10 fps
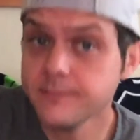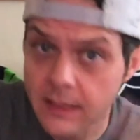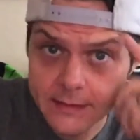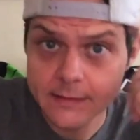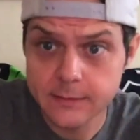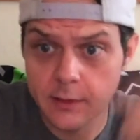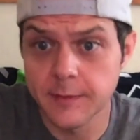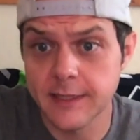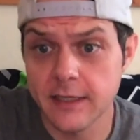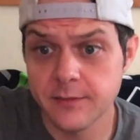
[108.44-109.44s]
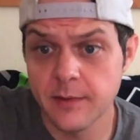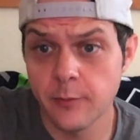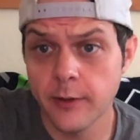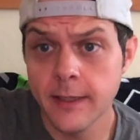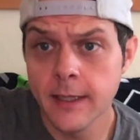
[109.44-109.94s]
just commit that to
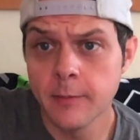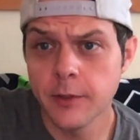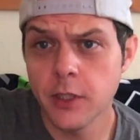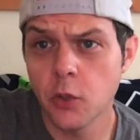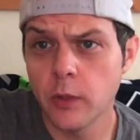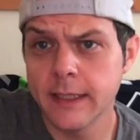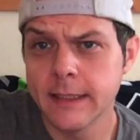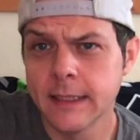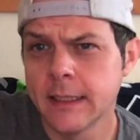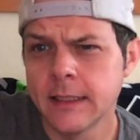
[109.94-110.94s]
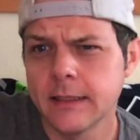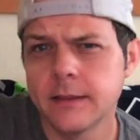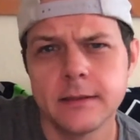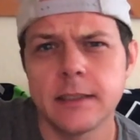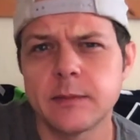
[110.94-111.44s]
memory. But you know what?
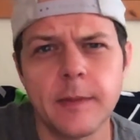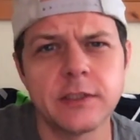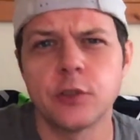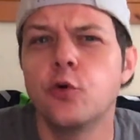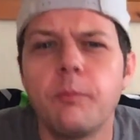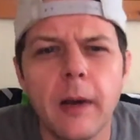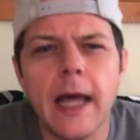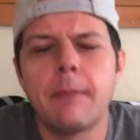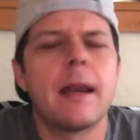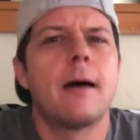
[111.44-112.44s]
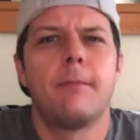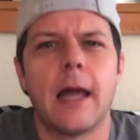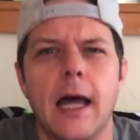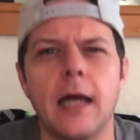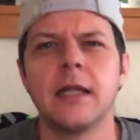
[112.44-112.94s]
That's a bunch of hoop blah blah
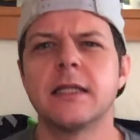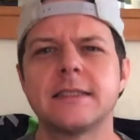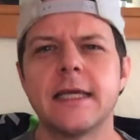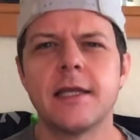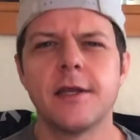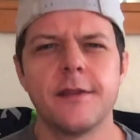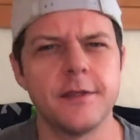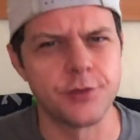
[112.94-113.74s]
blah. Let's get into these